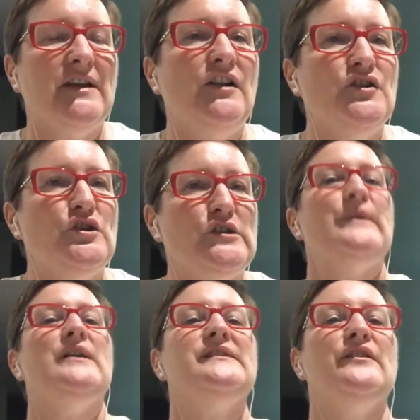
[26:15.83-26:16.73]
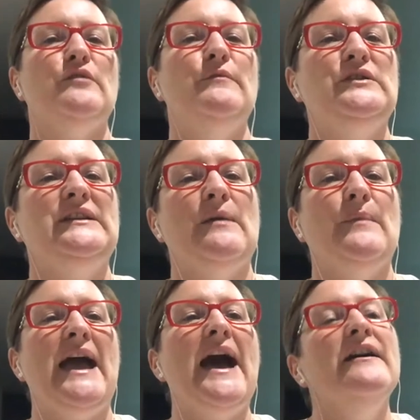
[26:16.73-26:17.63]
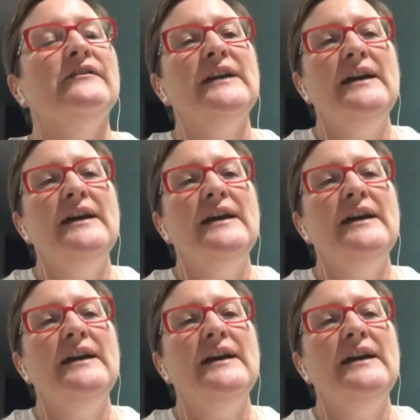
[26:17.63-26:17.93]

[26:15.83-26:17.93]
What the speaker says: culture, it's because of the community that we have.